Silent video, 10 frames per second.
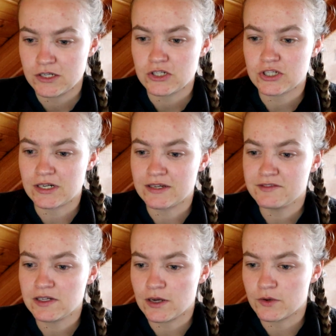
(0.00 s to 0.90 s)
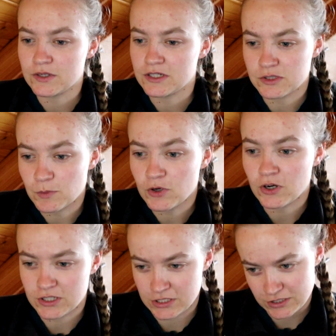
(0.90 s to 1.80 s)
She lived alone in a small
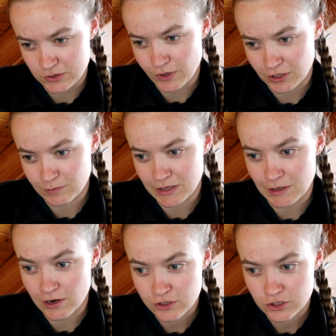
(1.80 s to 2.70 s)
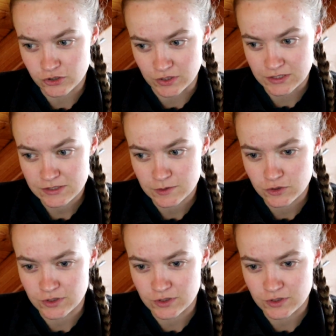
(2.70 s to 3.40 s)
cottage surrounded by large trees